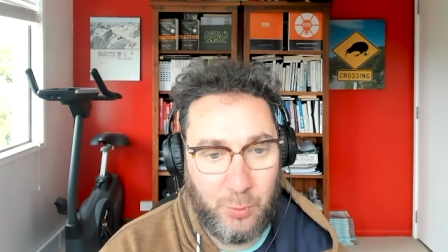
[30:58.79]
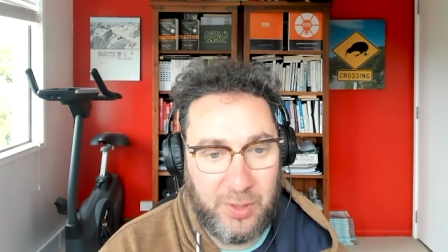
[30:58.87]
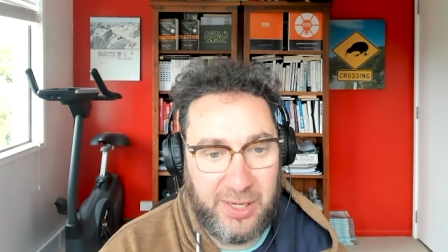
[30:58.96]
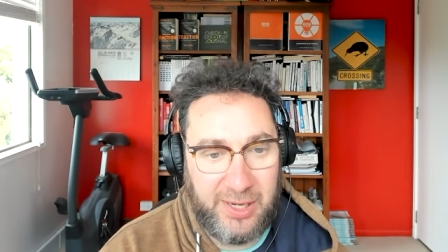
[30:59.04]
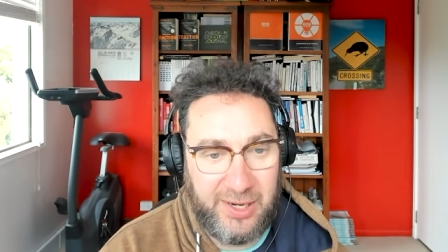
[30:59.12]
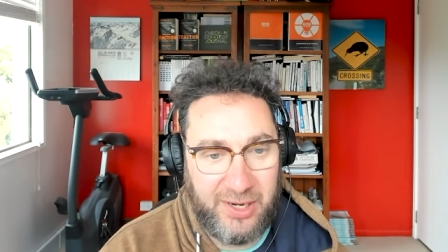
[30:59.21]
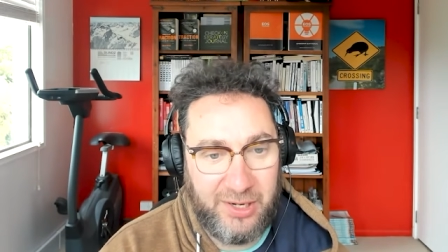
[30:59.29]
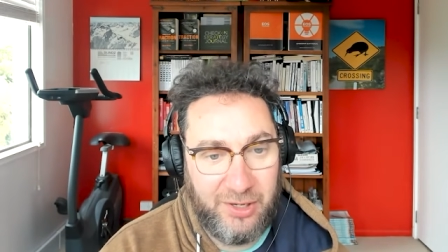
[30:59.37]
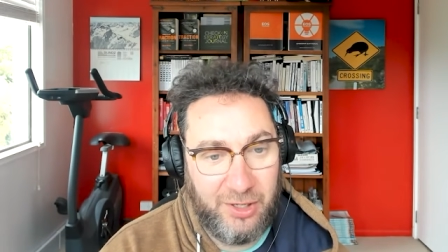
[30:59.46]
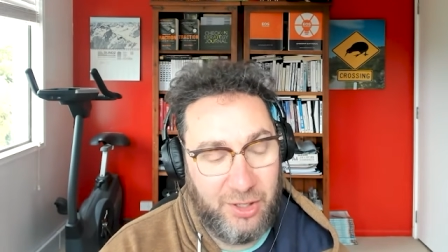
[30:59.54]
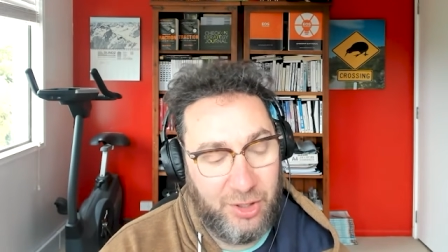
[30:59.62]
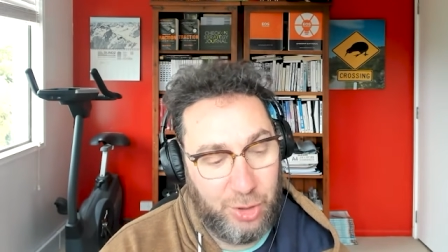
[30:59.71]
where
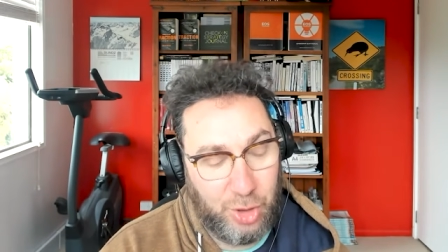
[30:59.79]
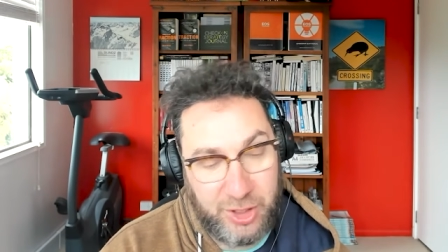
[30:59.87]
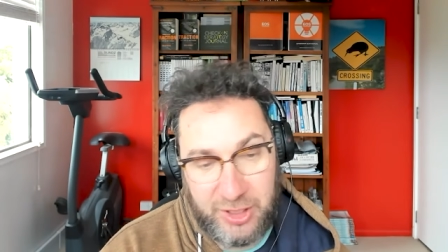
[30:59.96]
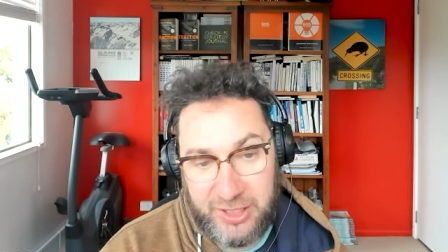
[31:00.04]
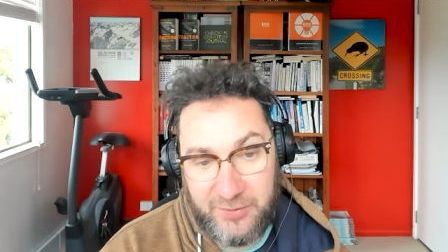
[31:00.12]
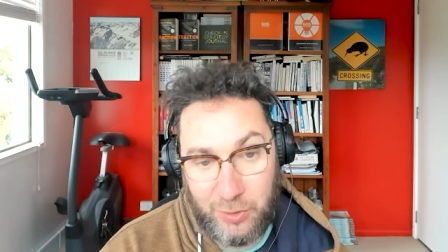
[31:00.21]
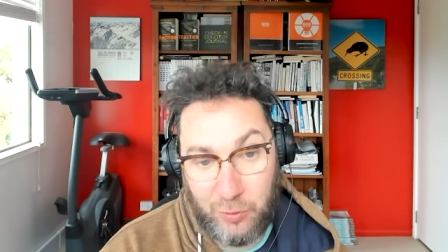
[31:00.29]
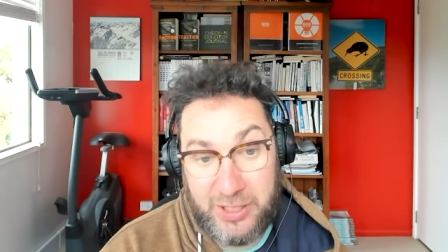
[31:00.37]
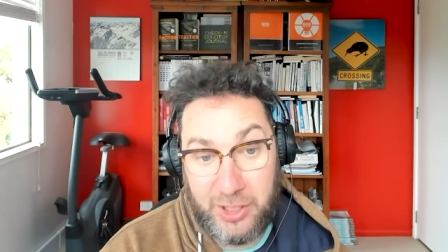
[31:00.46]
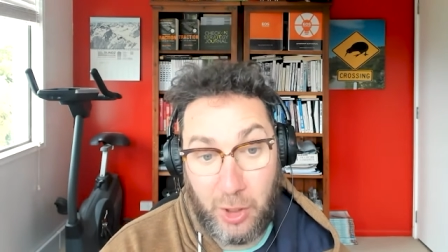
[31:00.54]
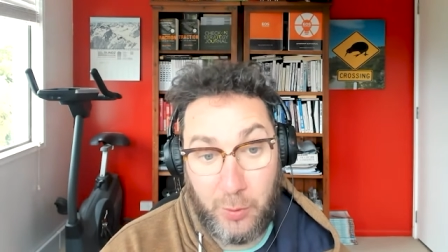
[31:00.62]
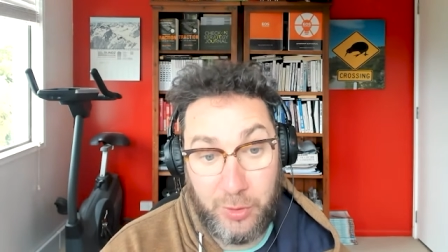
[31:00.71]
you can leave your
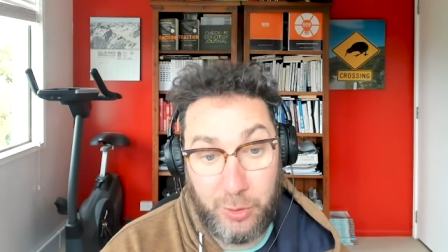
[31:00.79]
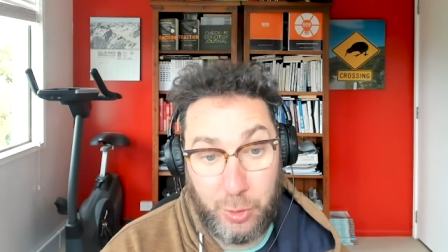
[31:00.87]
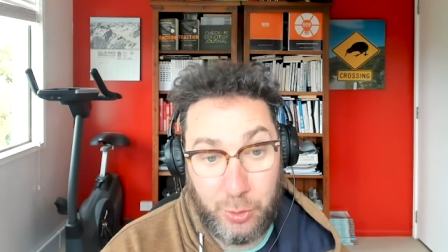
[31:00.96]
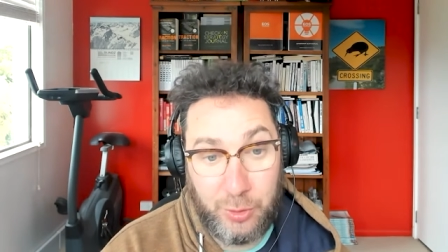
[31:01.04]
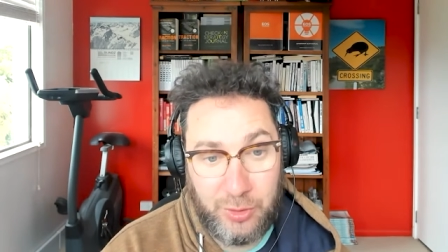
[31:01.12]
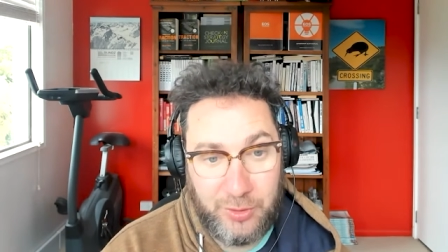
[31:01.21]
ego at the door,